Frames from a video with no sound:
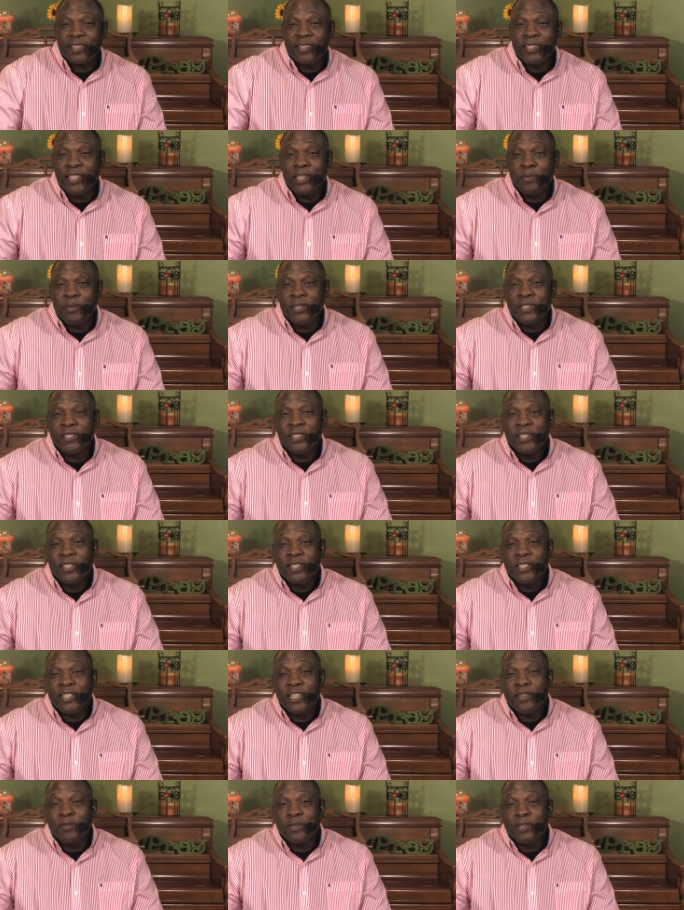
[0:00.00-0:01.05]
there was
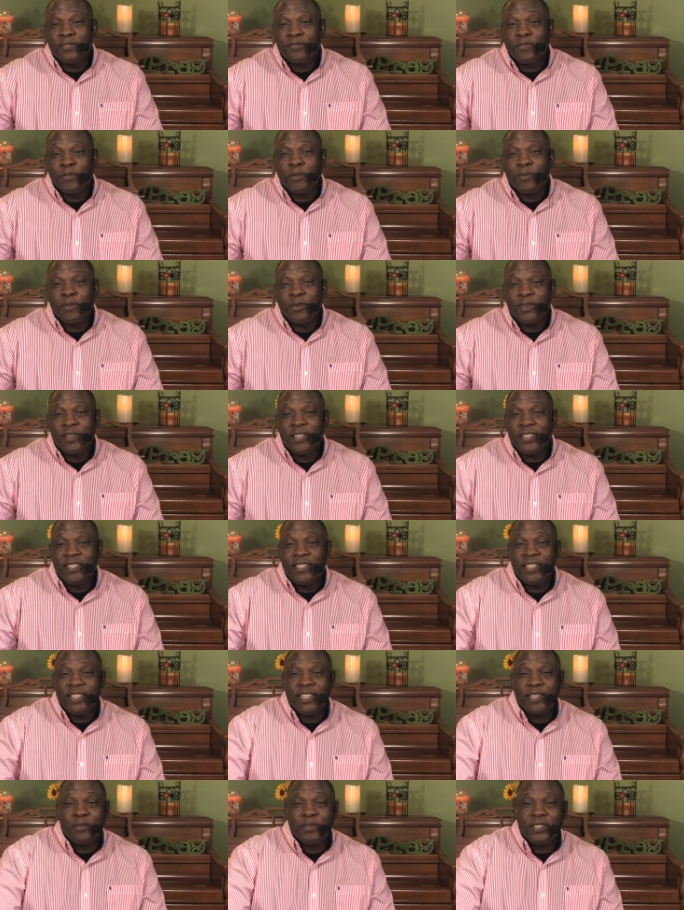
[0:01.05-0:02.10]
there was four, and
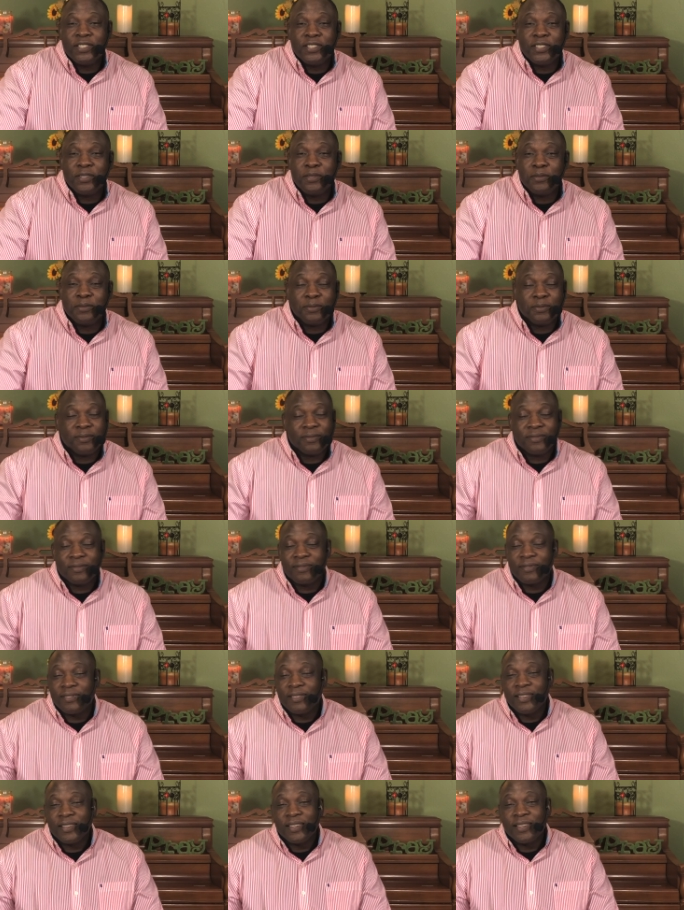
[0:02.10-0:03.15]
then there was two,
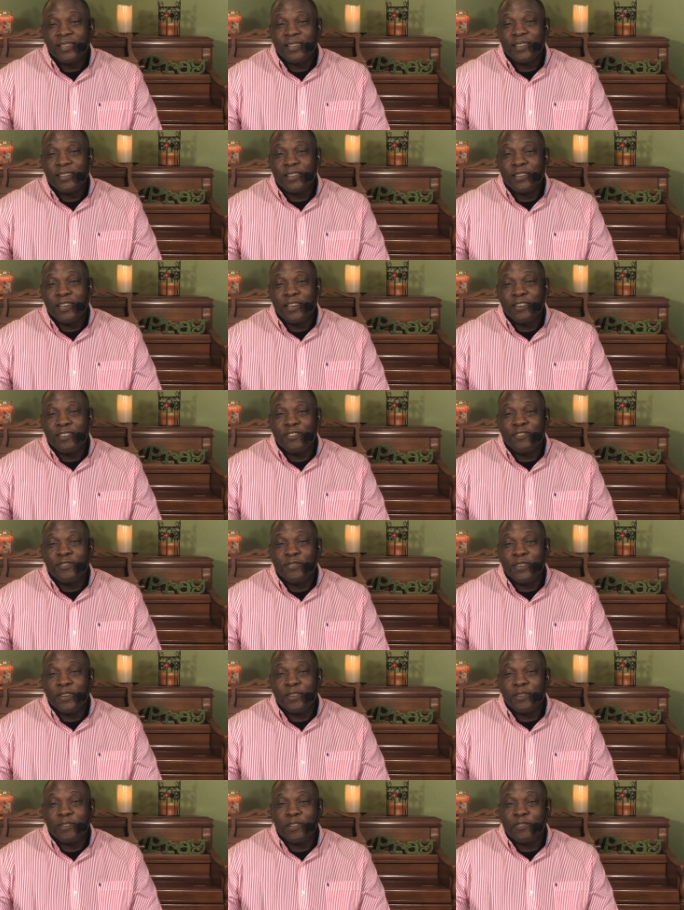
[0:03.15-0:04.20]
uh,
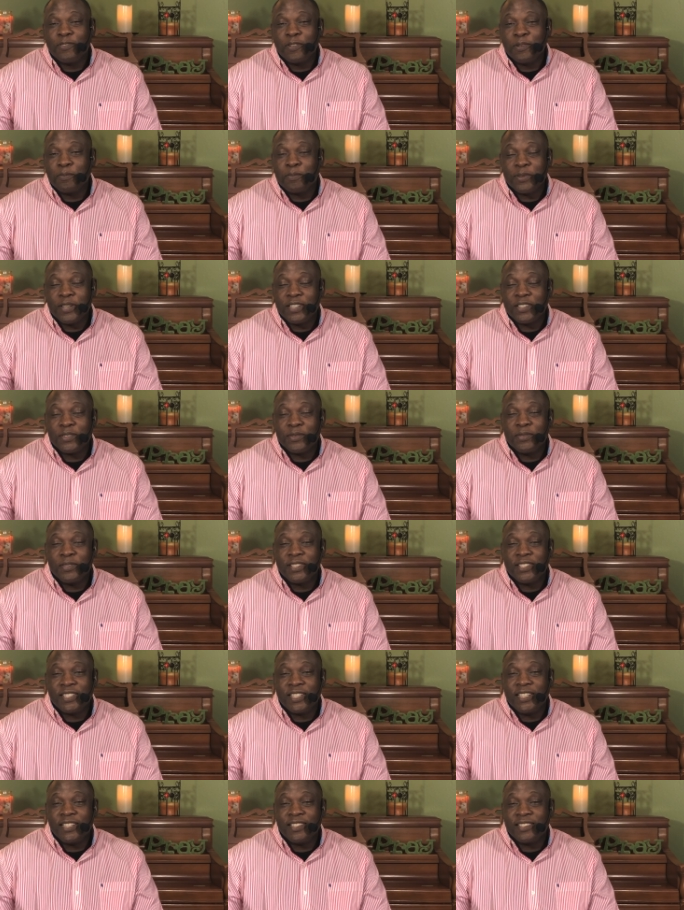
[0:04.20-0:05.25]
foot, footprints on
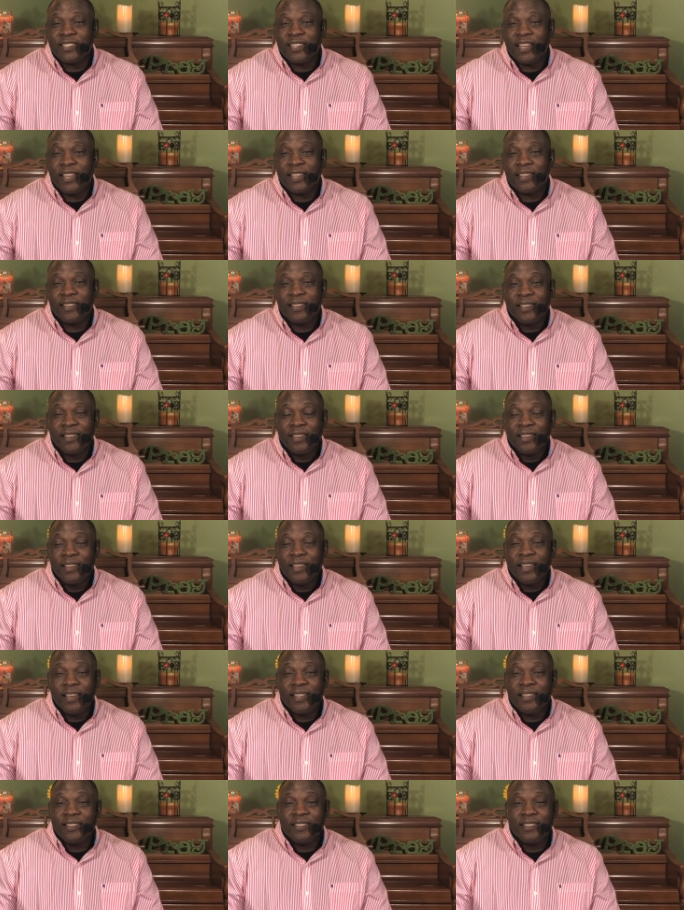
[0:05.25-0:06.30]
this in the sand,
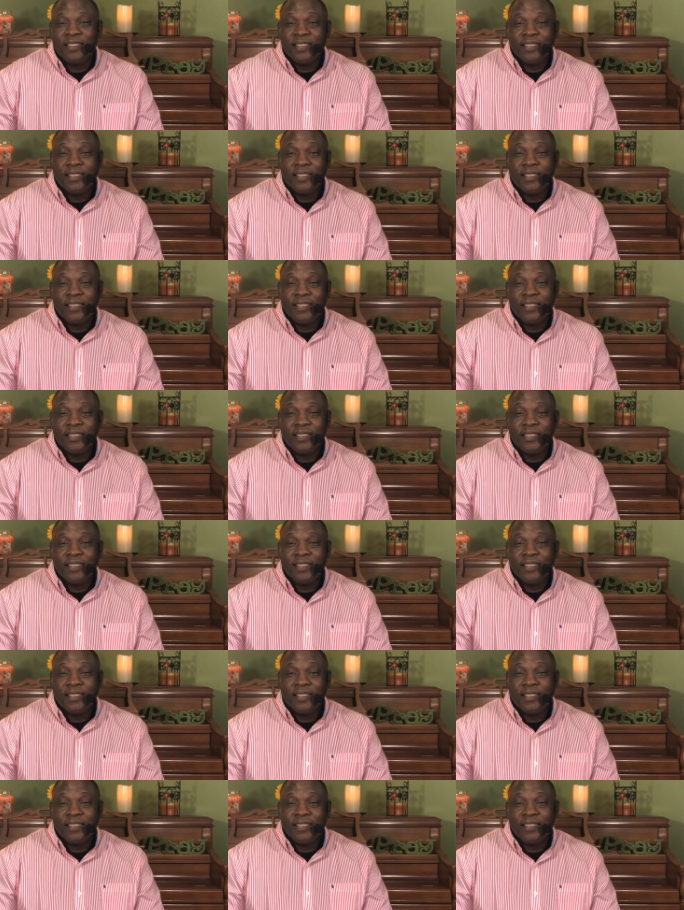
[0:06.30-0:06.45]
and